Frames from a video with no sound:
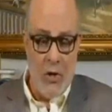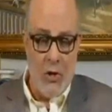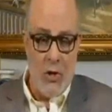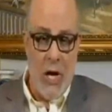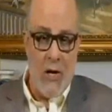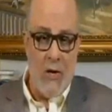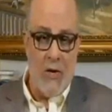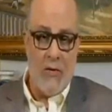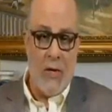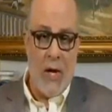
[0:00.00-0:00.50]
The
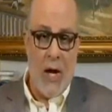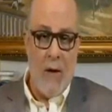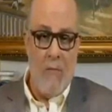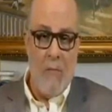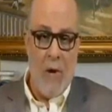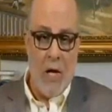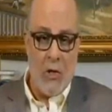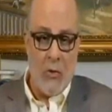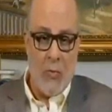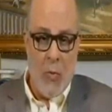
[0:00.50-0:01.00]

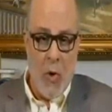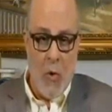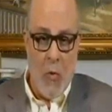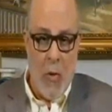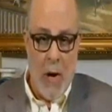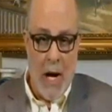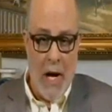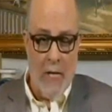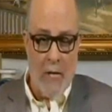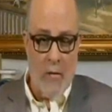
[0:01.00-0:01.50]
genocide, much
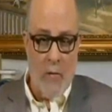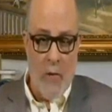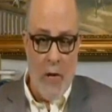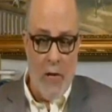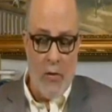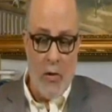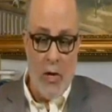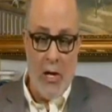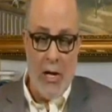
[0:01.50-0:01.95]
more widespread.